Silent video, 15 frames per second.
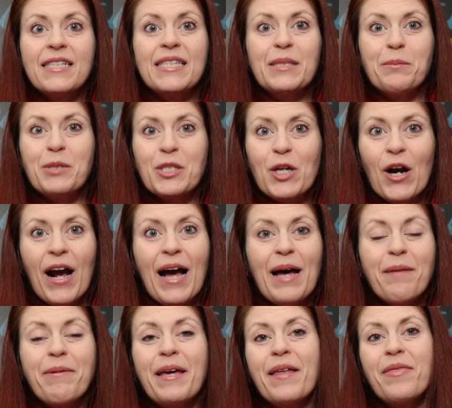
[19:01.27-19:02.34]

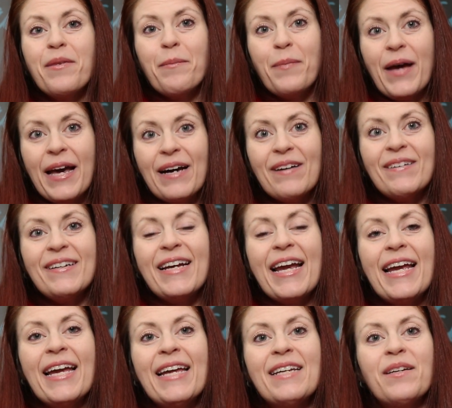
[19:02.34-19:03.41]
subscribe, hit the bell,
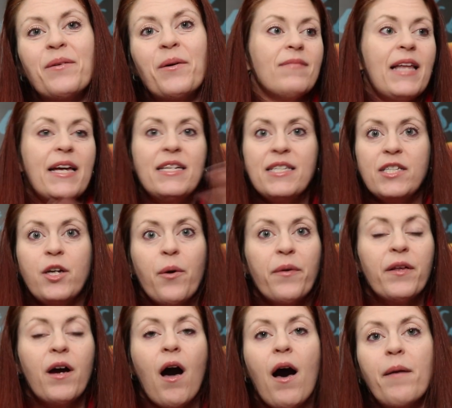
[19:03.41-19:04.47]
and let us know in
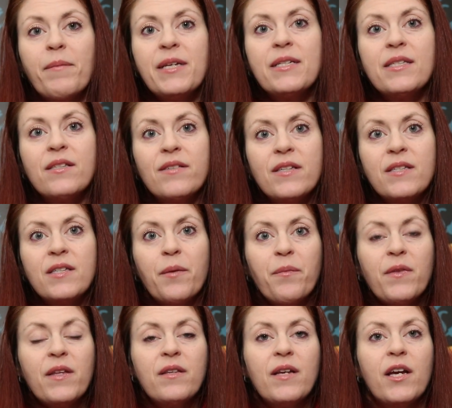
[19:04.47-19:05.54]
the comments this is
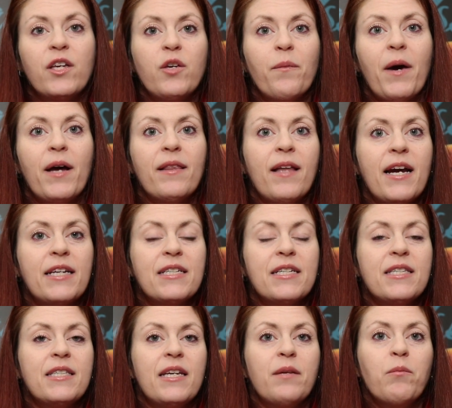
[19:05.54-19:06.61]
something that you might like to
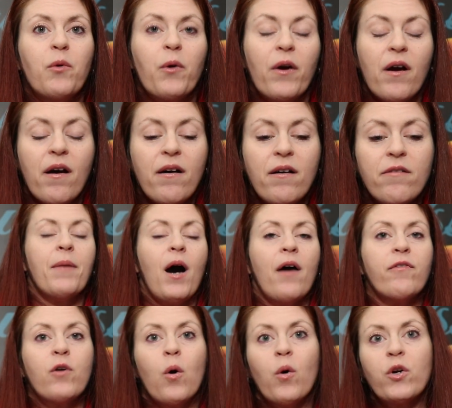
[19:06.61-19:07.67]
see more of.
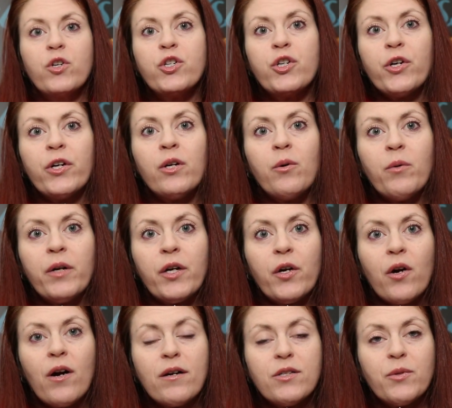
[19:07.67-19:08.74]
Of course, you're going to want to
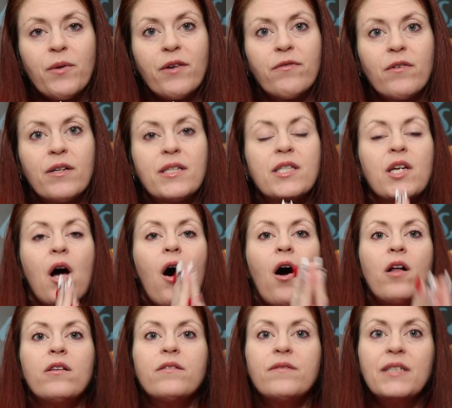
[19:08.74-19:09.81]
cross-reference
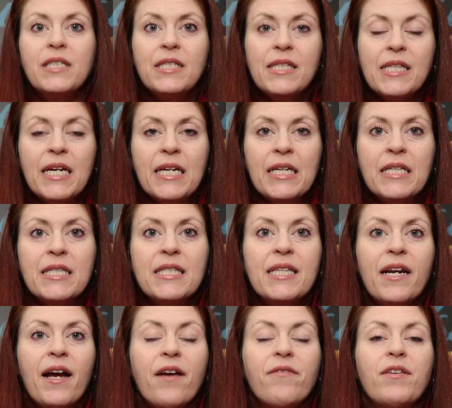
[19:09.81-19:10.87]
all of these things
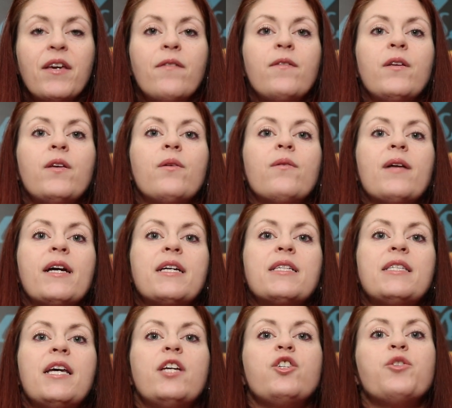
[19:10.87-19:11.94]
that I have given you. Like I
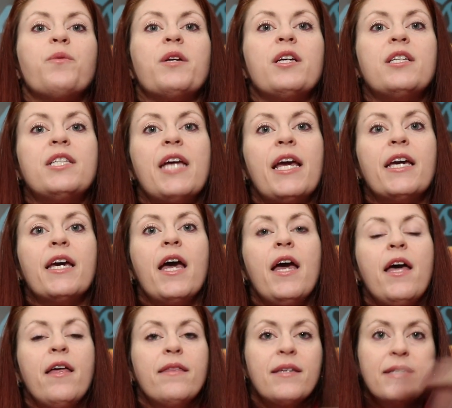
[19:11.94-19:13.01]
said, you want to take
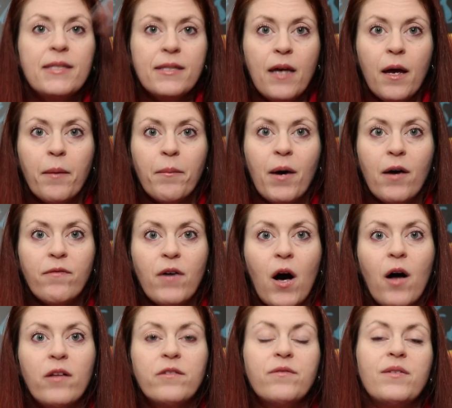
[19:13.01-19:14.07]
the sum of
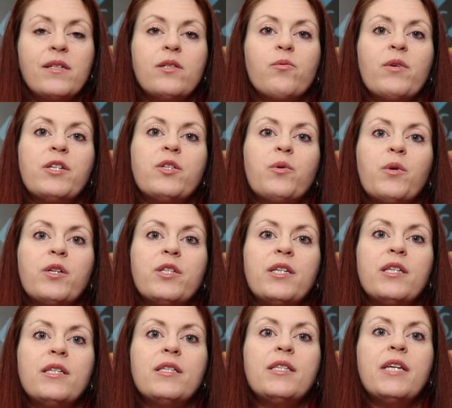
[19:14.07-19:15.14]
all of these
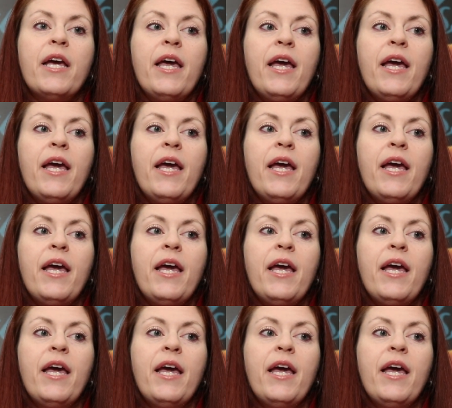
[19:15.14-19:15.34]
resources